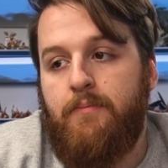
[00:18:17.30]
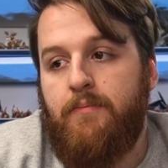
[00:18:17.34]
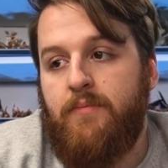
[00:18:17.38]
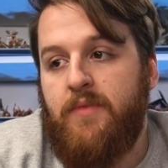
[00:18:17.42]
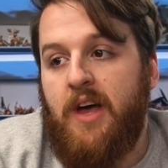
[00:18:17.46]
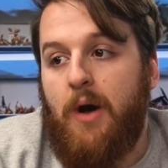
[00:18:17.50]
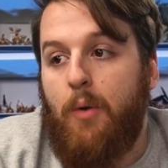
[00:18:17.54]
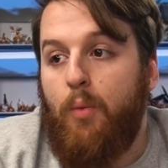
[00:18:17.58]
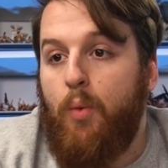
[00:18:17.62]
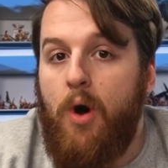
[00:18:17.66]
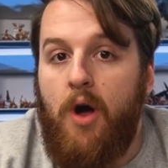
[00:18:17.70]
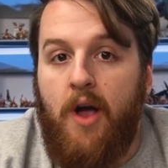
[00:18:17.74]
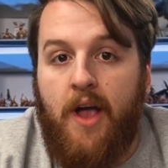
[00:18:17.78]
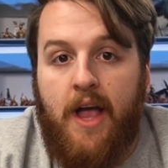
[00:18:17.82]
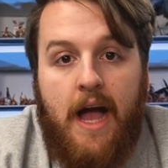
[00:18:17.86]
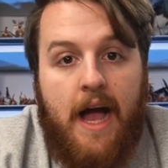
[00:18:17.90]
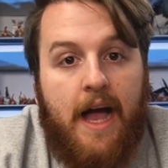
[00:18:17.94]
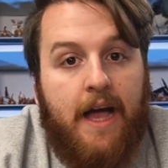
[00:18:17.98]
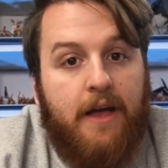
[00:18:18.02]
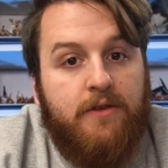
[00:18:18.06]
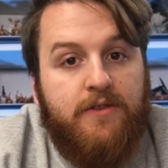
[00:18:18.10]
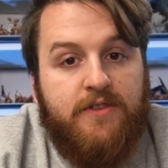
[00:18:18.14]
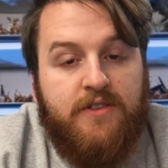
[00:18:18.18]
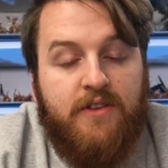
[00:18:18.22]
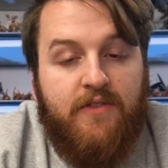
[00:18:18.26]
That one
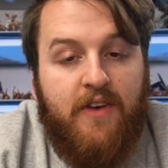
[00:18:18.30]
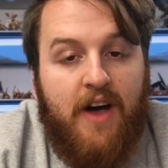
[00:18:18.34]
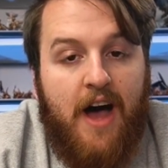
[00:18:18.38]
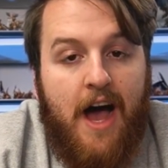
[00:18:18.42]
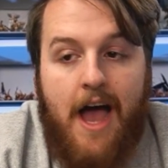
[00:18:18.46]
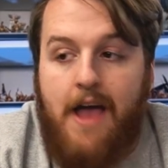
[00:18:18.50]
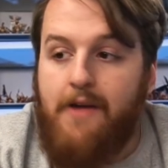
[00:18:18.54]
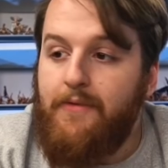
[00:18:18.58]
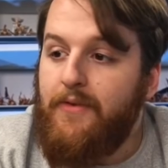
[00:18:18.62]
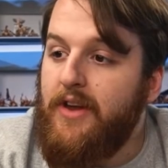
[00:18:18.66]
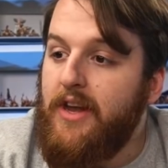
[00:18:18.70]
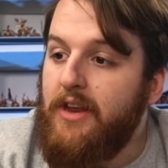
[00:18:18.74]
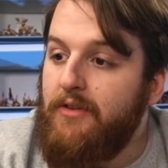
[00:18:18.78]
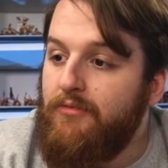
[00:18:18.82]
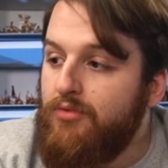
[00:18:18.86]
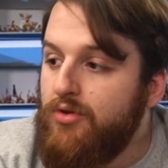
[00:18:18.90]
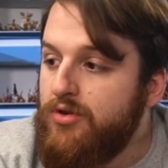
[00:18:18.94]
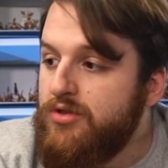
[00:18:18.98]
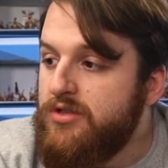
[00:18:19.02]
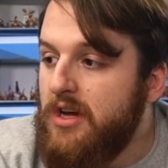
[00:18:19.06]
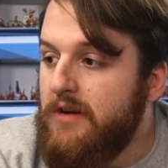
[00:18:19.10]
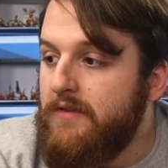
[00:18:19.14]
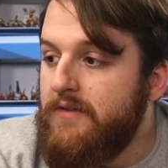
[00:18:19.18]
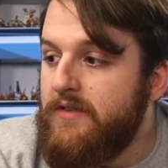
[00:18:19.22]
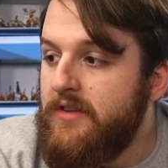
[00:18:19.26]
guy who survived and he
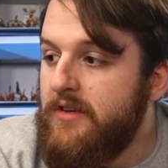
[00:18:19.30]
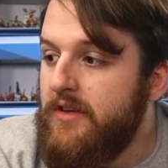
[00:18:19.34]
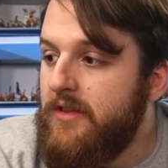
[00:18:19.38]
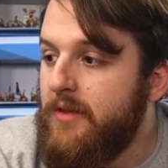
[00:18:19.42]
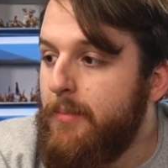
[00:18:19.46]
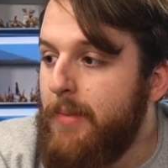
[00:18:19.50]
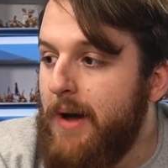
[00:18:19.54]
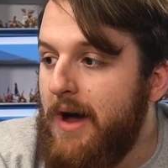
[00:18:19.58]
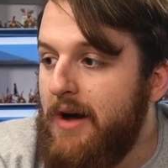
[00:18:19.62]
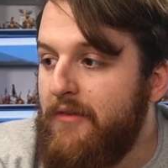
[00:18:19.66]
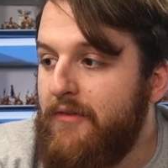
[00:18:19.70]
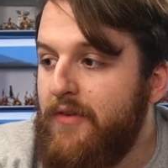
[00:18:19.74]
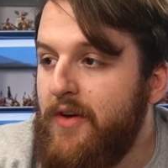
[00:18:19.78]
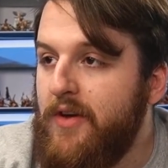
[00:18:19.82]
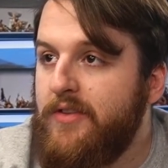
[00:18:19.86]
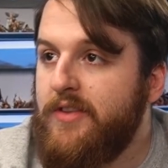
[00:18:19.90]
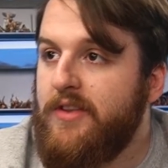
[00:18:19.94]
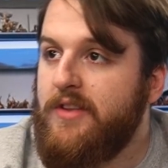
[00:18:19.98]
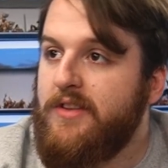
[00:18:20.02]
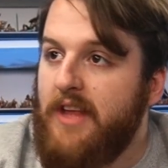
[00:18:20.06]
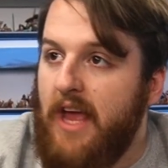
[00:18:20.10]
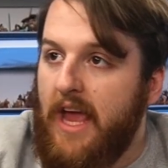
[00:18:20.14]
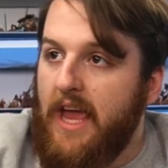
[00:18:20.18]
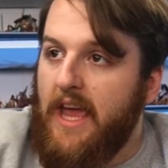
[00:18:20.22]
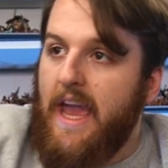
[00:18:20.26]
runs over the other battlefield
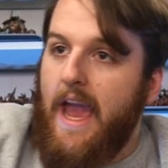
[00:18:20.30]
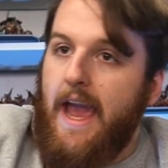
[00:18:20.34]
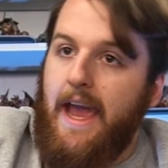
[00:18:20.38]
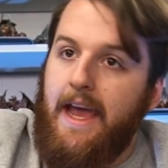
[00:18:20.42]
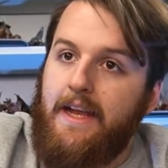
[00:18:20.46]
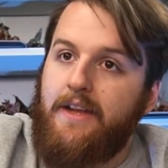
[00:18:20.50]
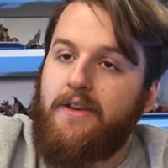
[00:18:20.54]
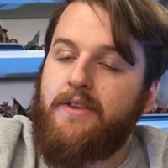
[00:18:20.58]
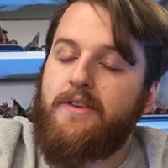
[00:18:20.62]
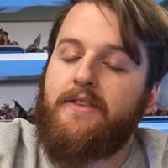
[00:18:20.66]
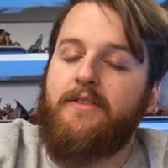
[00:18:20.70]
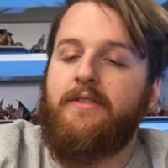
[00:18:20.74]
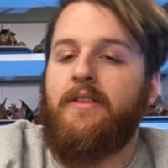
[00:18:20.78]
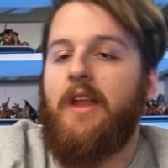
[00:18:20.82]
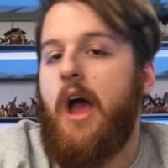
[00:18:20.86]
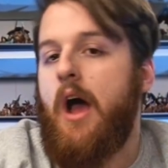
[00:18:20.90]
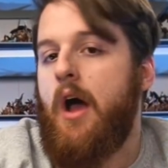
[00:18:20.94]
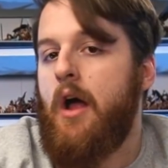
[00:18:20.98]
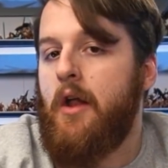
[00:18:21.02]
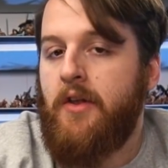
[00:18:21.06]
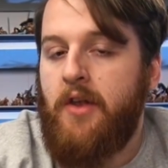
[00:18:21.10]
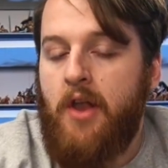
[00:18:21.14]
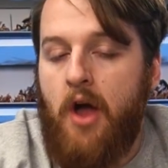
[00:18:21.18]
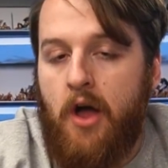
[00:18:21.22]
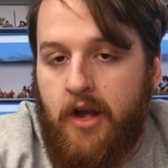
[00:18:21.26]
and Engage,
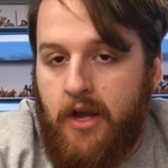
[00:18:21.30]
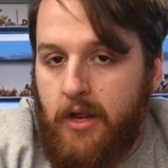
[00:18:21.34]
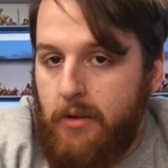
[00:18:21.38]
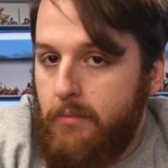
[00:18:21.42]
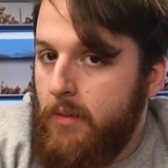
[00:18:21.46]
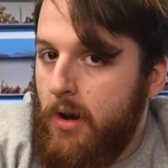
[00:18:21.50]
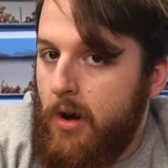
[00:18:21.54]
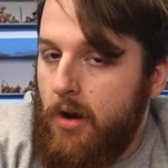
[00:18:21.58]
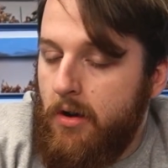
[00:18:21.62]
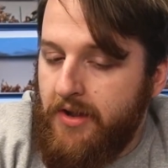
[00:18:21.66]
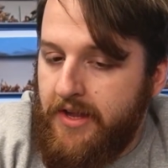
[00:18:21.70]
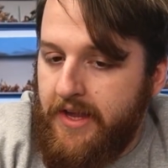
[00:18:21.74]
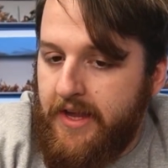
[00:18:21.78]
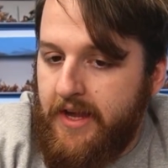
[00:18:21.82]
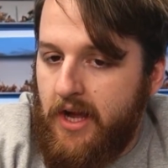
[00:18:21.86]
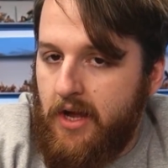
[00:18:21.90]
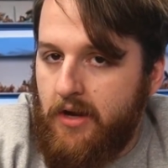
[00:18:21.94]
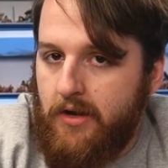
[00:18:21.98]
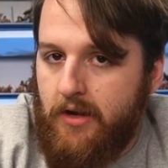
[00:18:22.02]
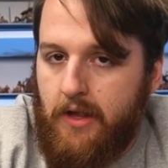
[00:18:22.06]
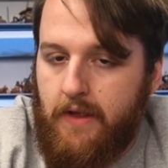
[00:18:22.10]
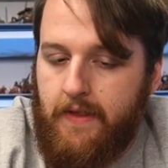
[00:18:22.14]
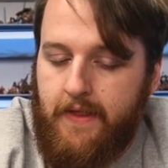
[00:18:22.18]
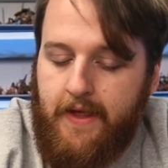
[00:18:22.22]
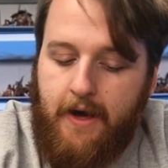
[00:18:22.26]
not anymore, you
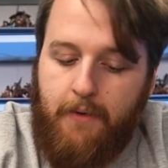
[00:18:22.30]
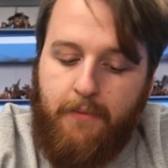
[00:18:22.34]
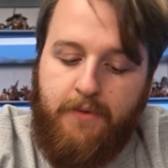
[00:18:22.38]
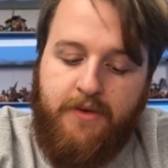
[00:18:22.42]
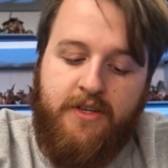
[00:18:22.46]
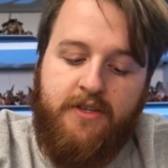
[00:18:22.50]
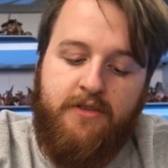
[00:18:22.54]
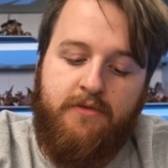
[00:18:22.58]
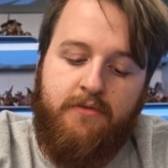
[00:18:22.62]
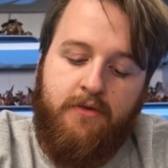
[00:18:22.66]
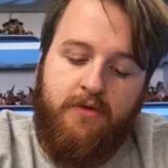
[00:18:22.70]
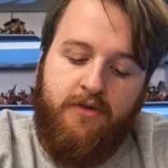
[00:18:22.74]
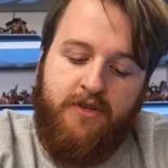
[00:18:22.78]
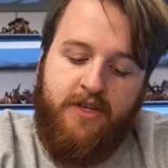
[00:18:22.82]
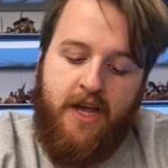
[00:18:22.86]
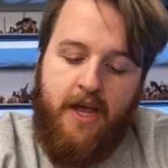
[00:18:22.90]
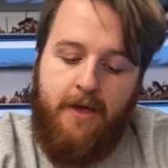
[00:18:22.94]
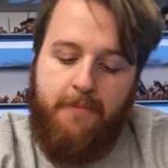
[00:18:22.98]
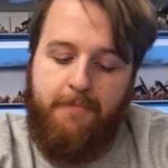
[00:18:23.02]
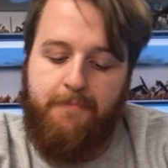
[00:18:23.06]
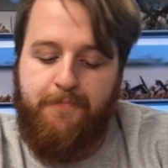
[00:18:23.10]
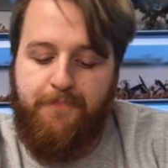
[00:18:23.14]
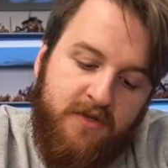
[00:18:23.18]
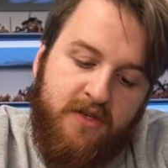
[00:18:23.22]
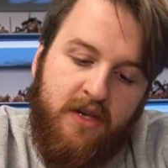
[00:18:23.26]
can't do that, which is a real
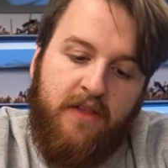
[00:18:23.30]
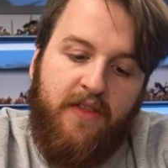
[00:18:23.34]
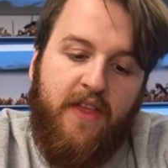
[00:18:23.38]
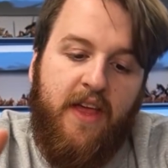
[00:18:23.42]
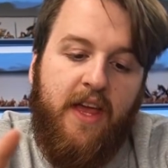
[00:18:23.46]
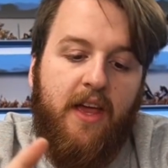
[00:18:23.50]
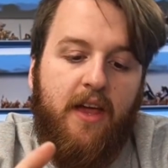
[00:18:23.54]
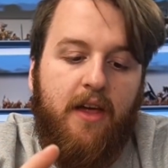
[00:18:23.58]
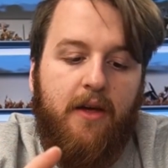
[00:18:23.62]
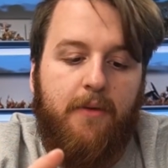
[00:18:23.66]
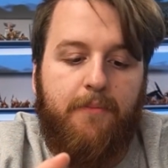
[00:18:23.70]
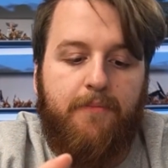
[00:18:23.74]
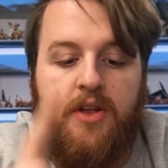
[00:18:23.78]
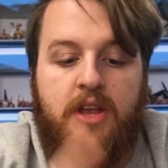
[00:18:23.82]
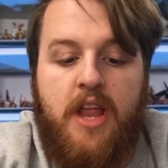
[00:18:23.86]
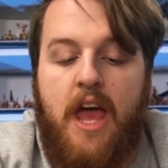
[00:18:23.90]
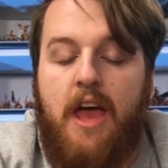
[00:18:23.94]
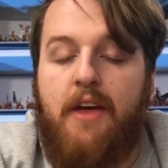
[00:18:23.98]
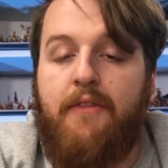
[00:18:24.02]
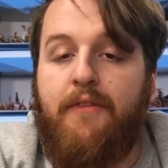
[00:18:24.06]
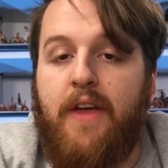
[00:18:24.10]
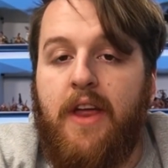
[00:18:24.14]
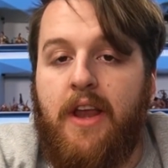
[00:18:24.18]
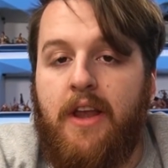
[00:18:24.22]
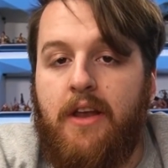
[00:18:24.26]
shame. So I think
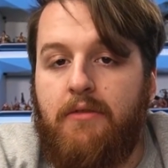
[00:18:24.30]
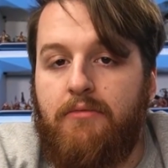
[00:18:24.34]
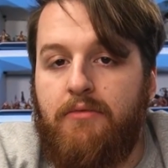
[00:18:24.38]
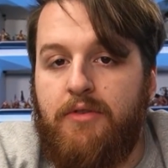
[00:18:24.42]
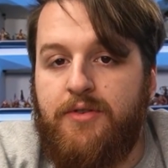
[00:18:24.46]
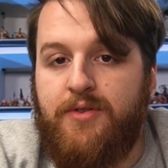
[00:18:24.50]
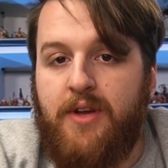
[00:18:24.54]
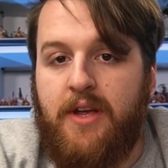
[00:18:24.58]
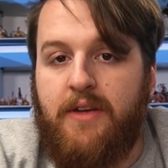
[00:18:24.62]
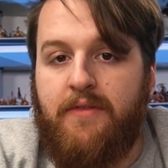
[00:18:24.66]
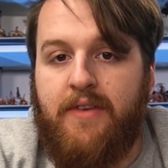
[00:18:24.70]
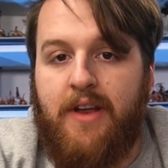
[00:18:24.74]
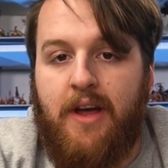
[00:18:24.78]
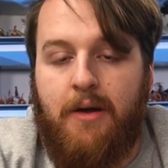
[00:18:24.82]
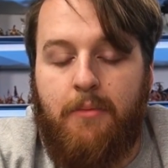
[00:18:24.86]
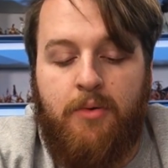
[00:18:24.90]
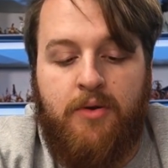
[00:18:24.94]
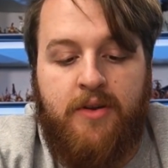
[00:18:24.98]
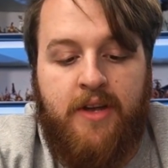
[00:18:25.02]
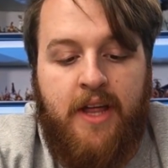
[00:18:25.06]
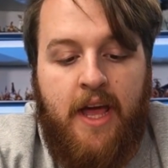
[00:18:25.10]
nerfing Retrieve Command